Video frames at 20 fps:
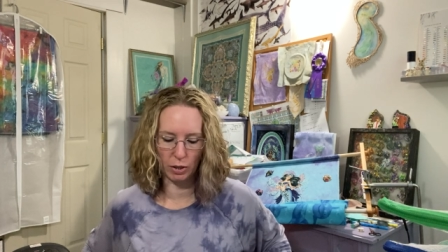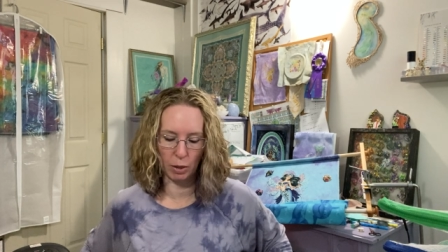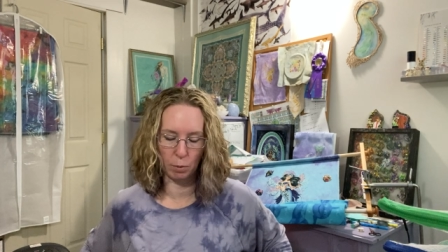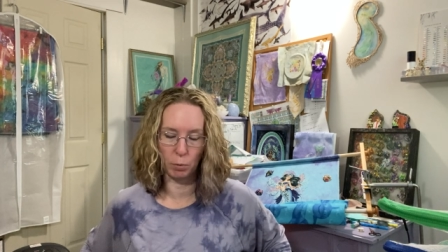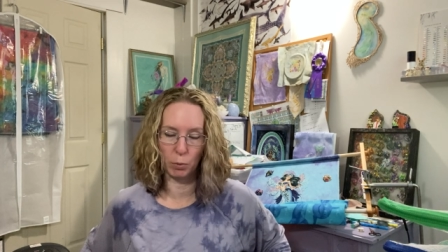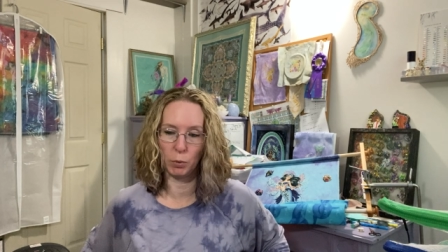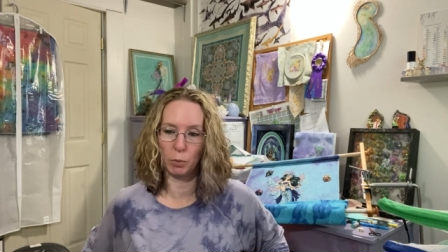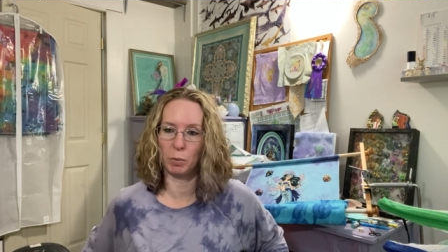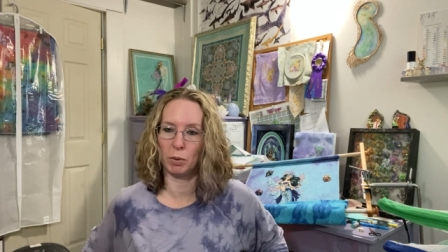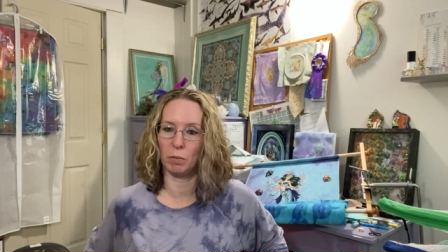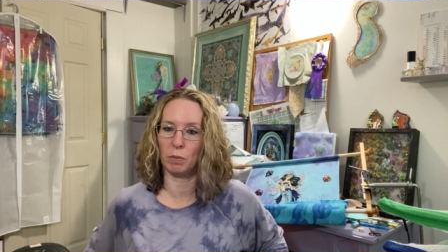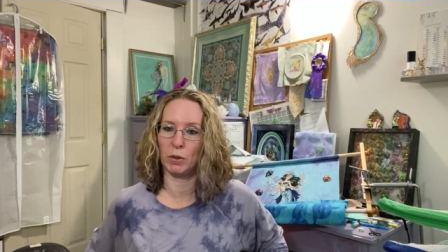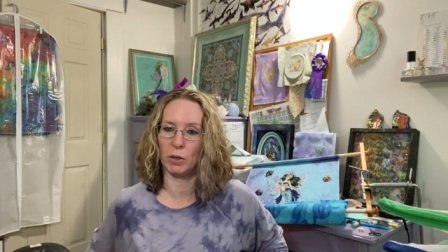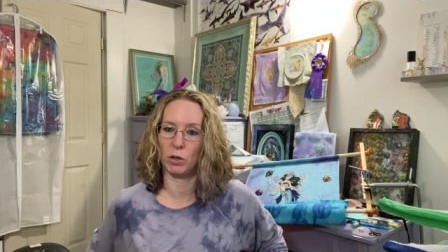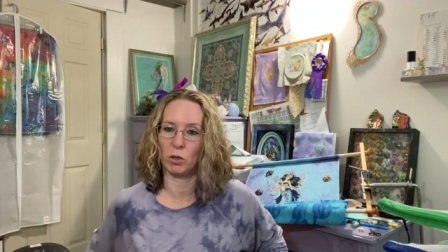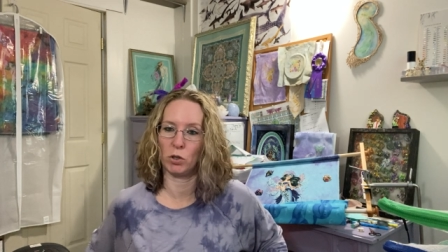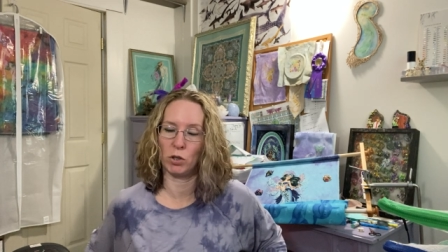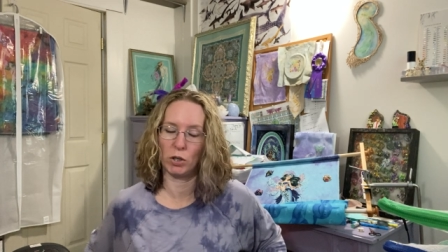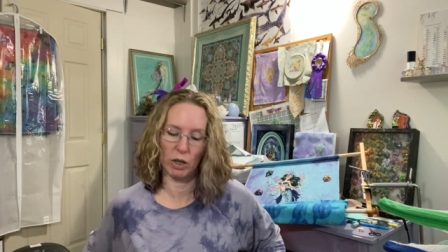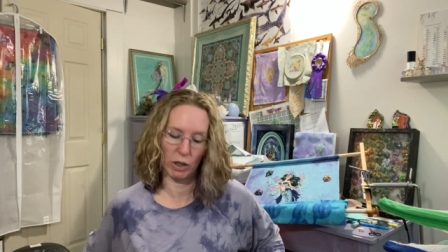able to be
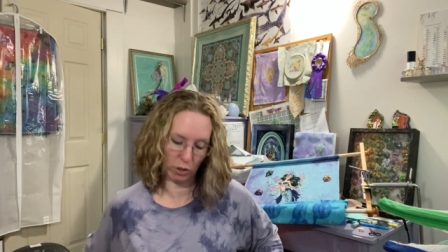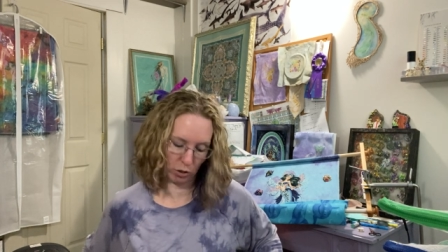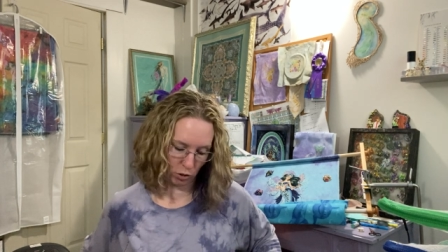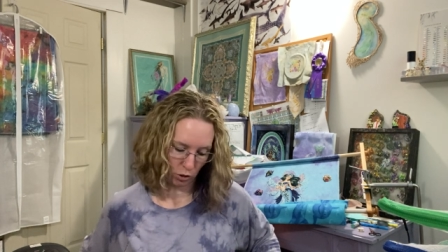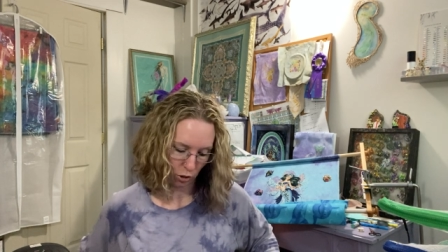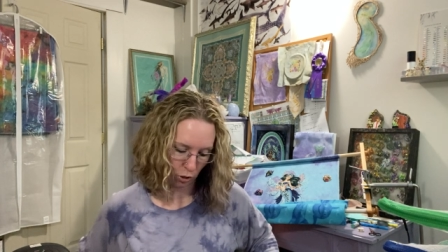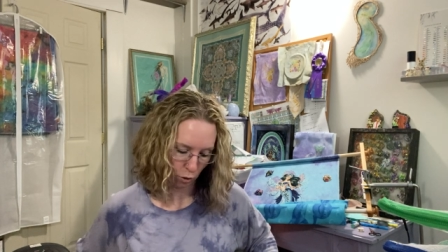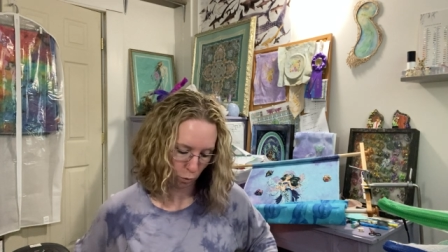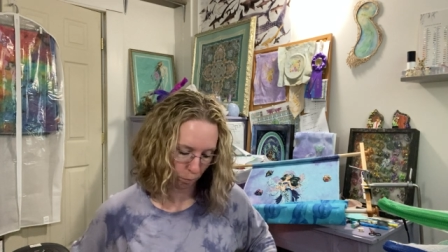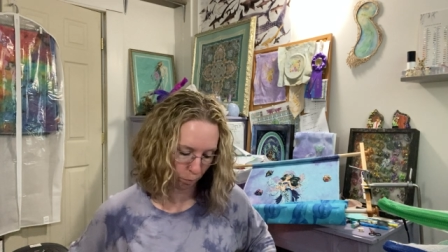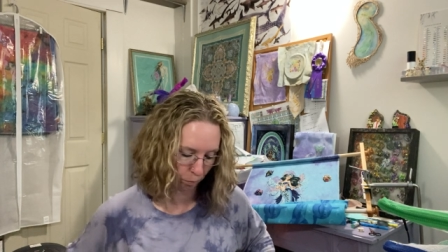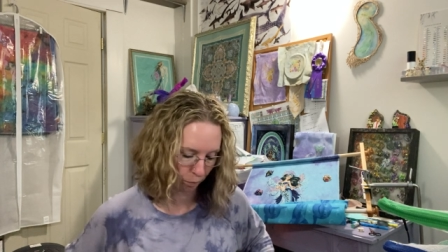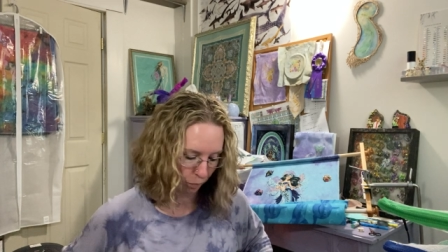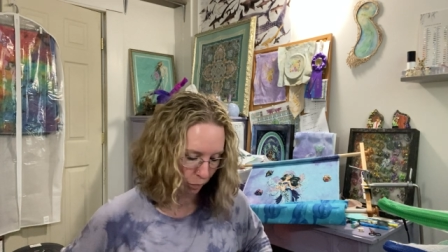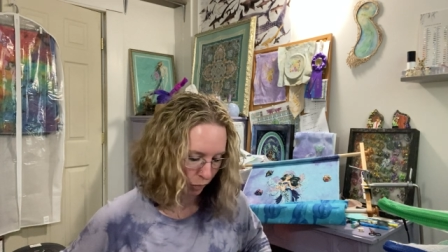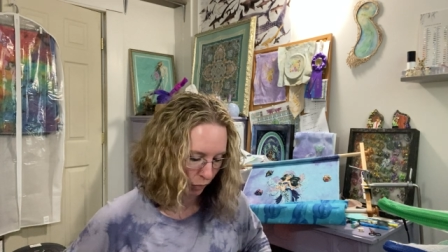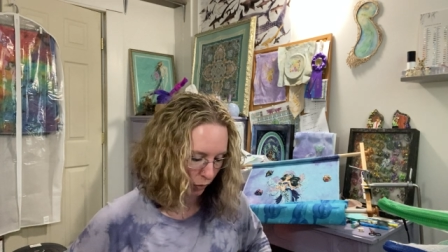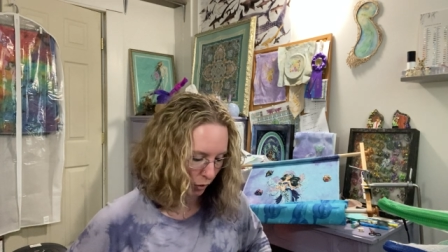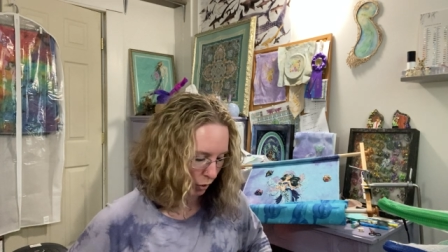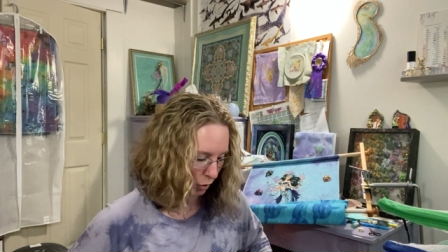finished next year.
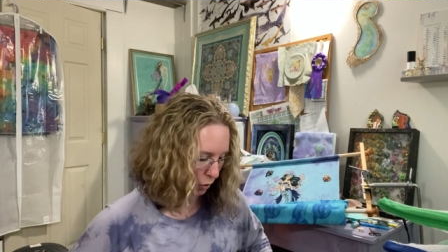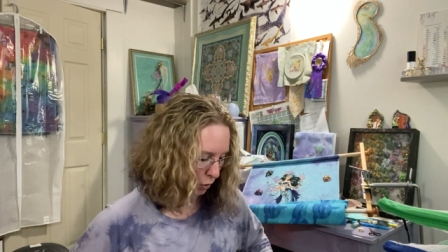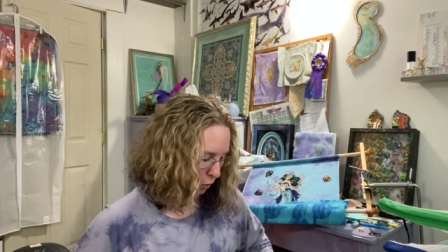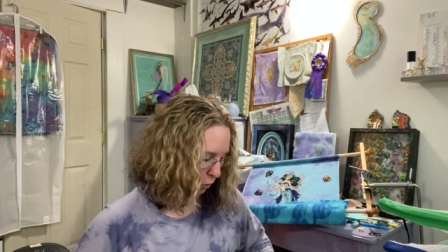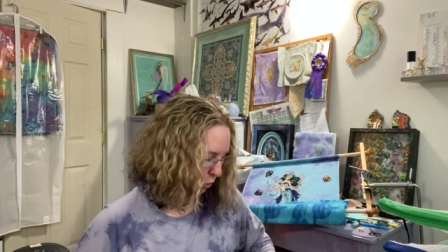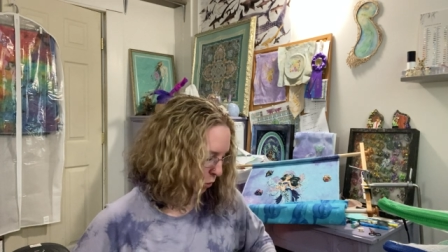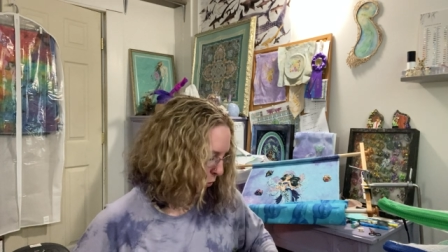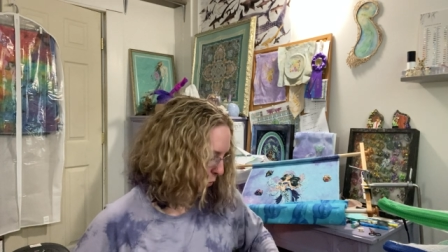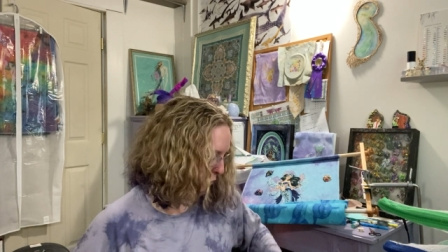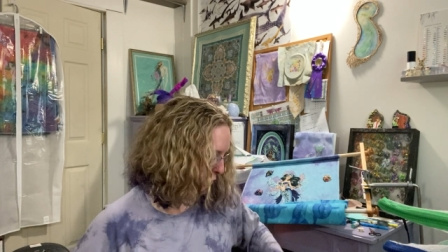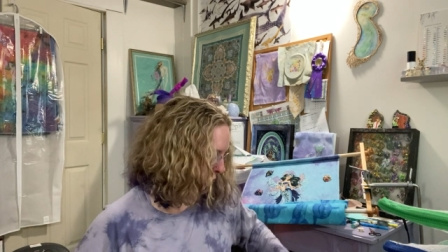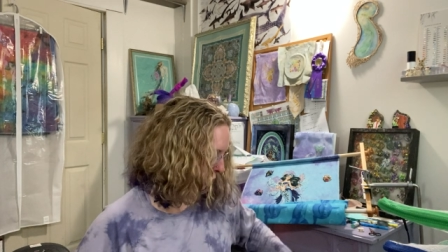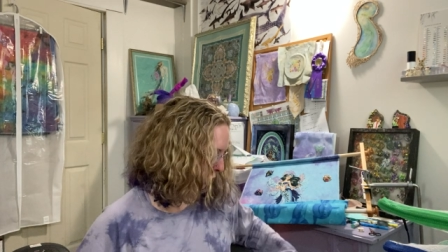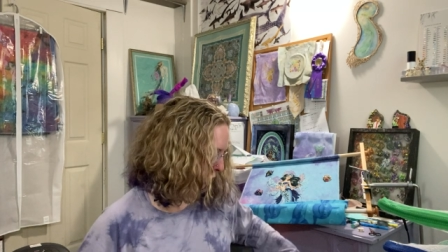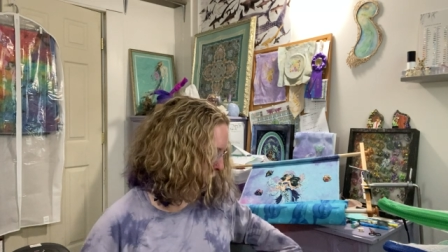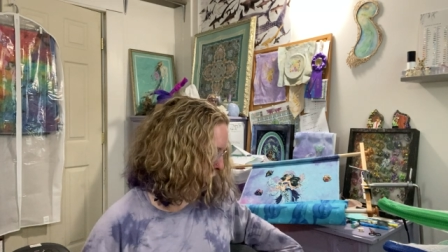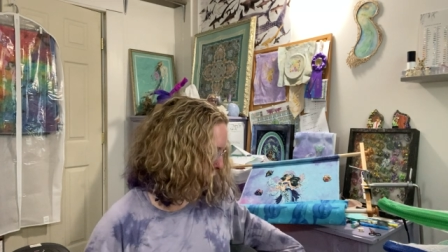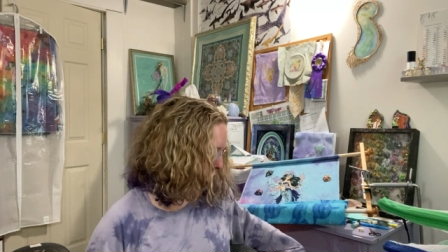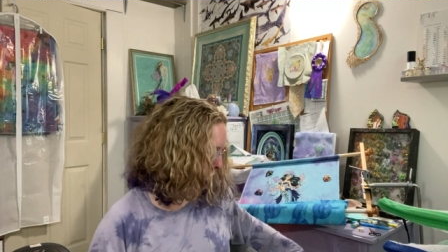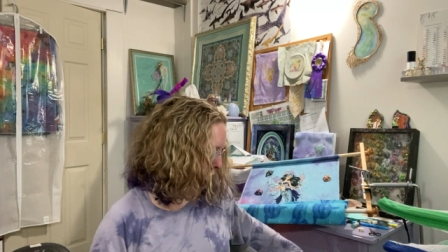So she'll just
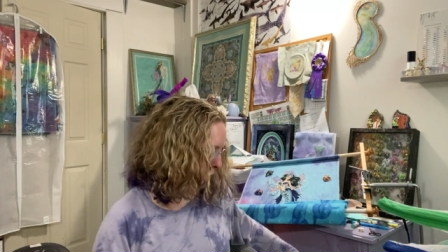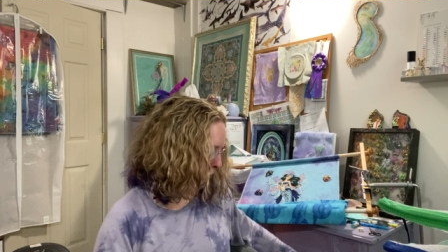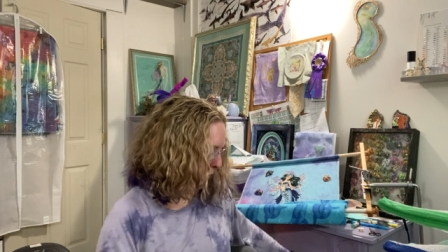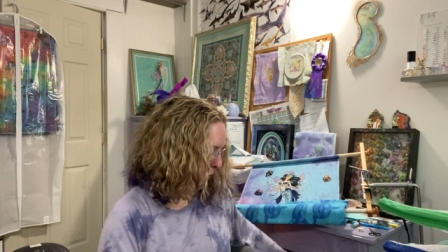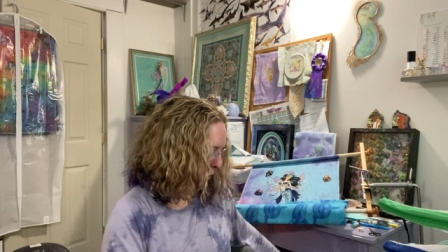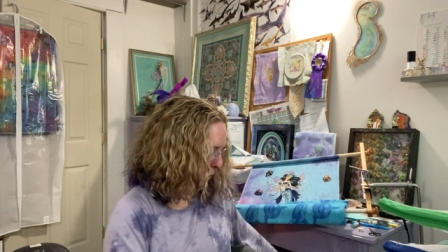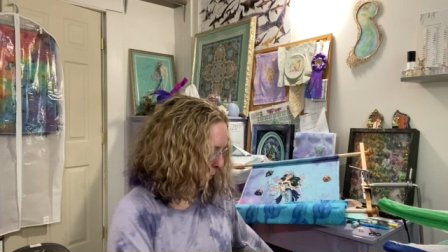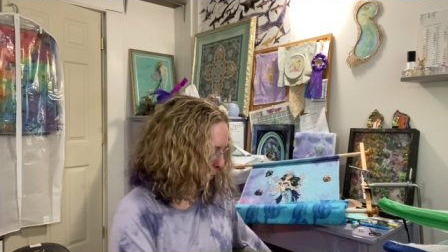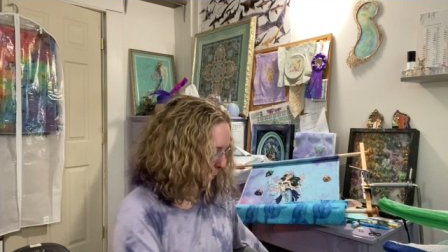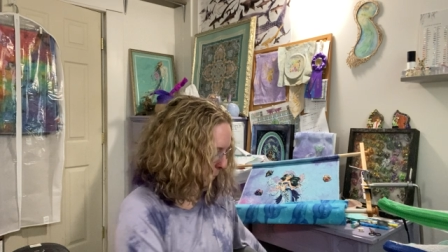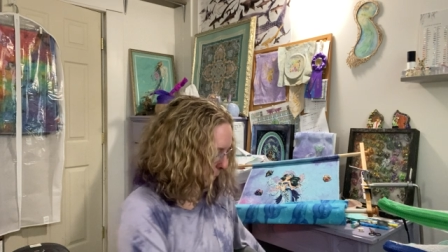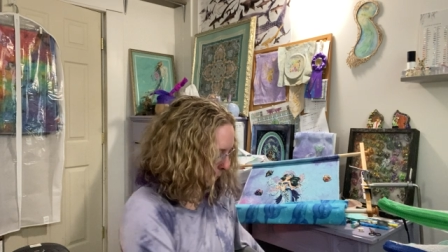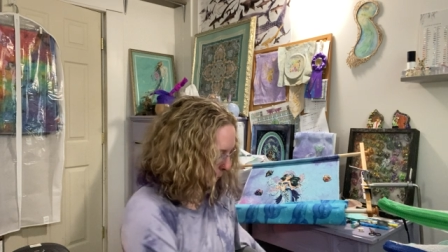overflow.